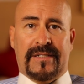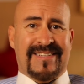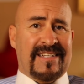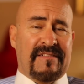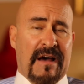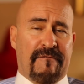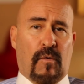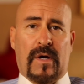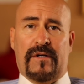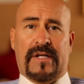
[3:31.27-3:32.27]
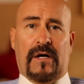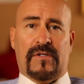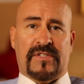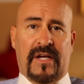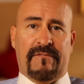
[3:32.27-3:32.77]
doesn't even have
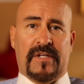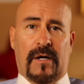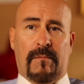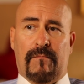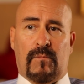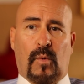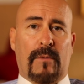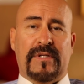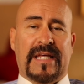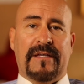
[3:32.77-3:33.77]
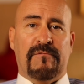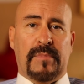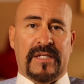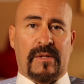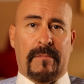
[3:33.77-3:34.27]
$400 saved up, why would they even
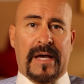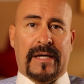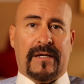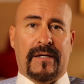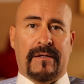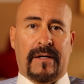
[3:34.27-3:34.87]
be at the bank?